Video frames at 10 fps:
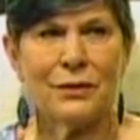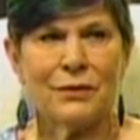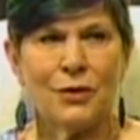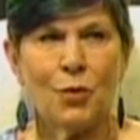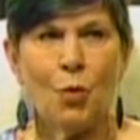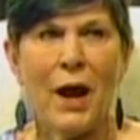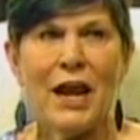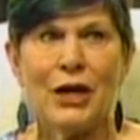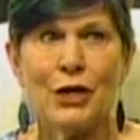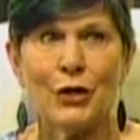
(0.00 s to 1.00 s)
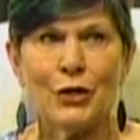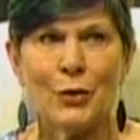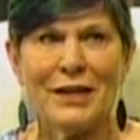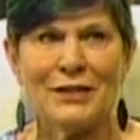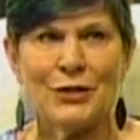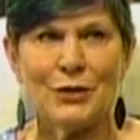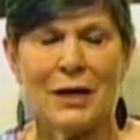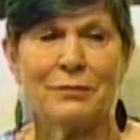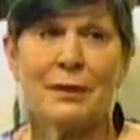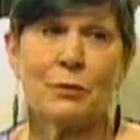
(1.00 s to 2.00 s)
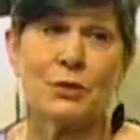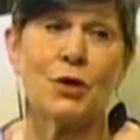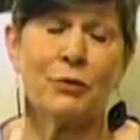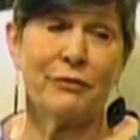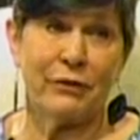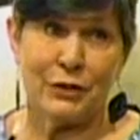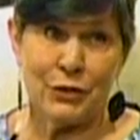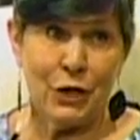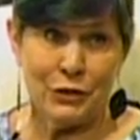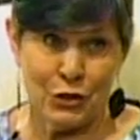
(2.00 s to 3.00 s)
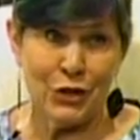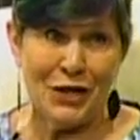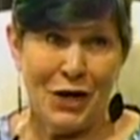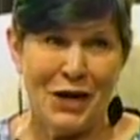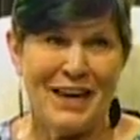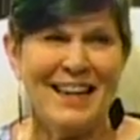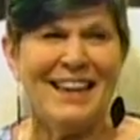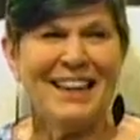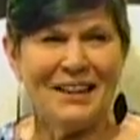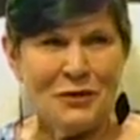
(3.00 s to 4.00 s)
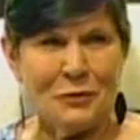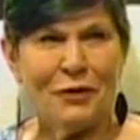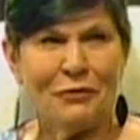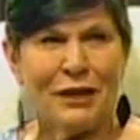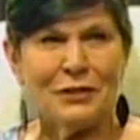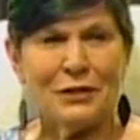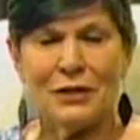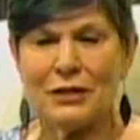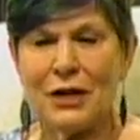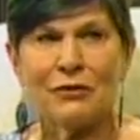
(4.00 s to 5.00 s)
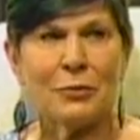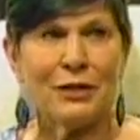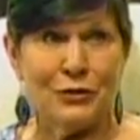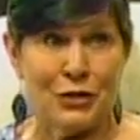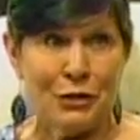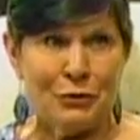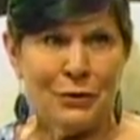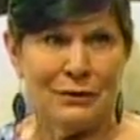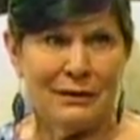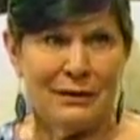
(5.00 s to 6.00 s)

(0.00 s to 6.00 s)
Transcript: don't know when you're going to, that was no reflection on the city, it was a reflection on government in general.